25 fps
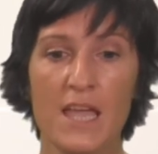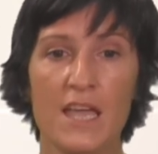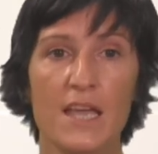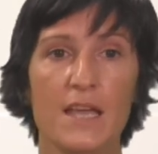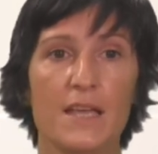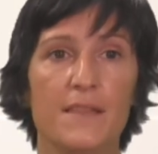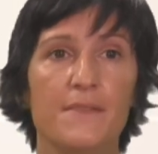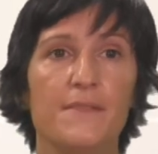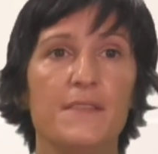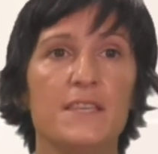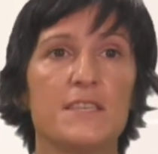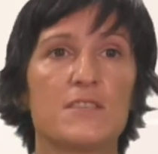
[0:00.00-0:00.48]

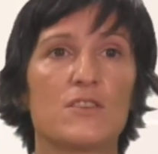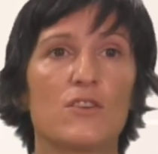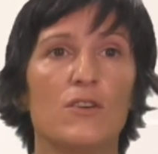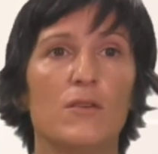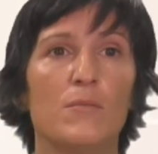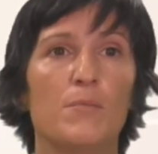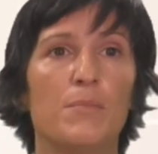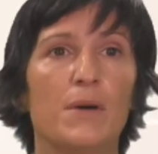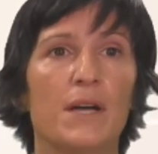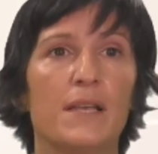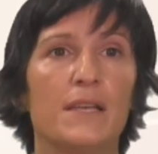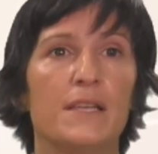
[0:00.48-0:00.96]
These
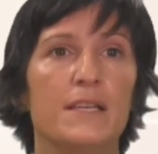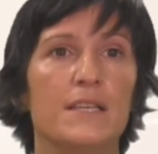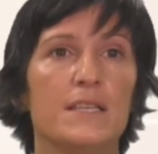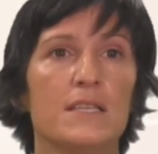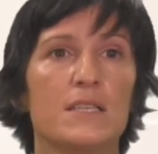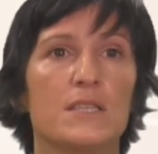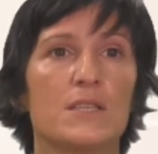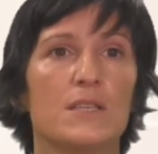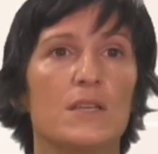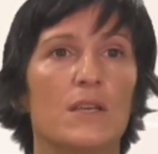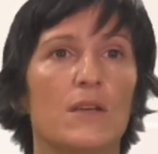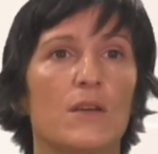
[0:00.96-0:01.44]

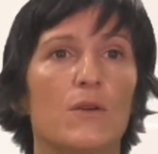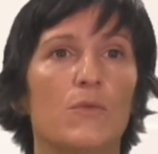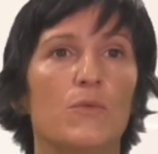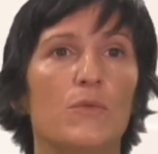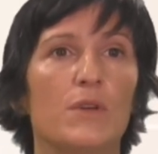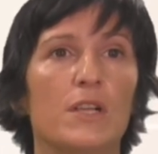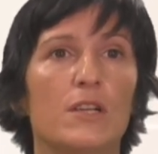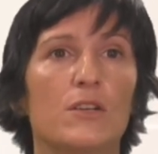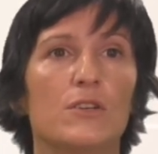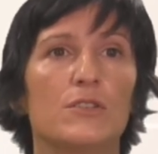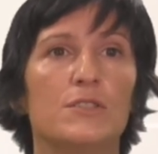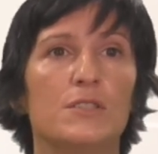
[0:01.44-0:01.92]
companies
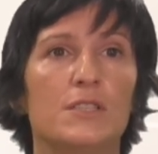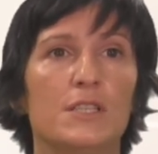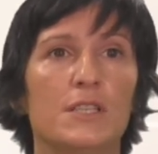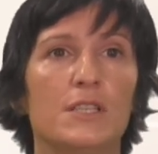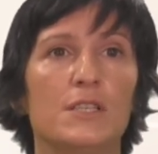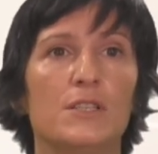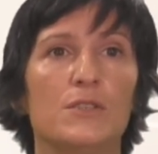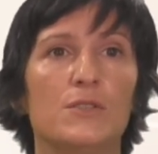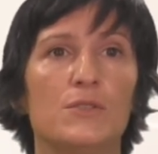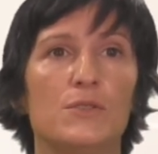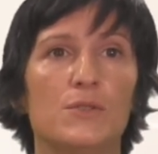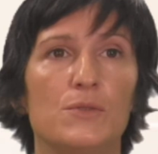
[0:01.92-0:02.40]
will
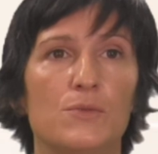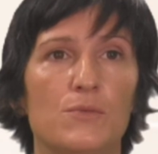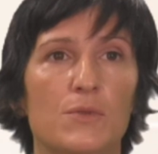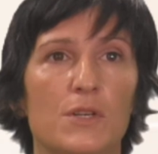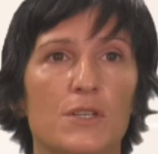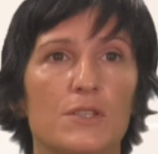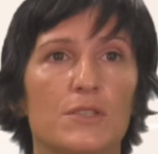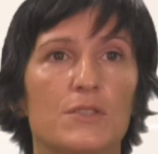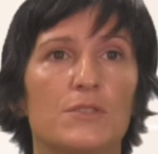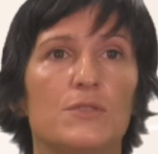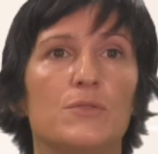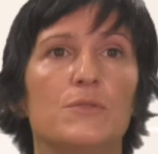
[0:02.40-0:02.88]
continue to
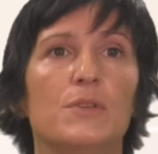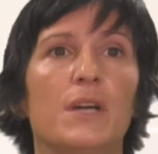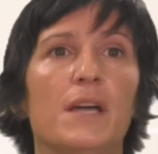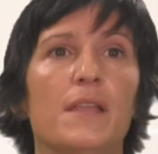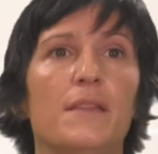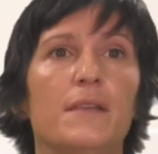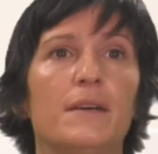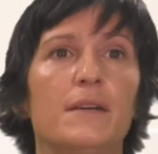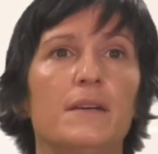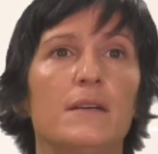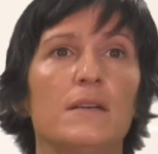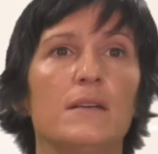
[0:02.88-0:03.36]
work
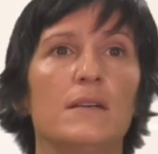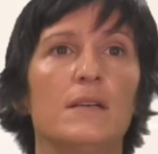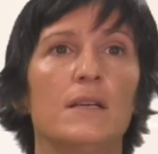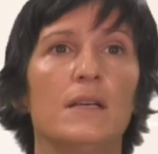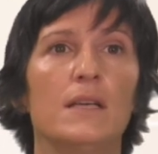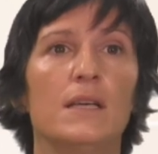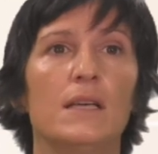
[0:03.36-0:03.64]
together,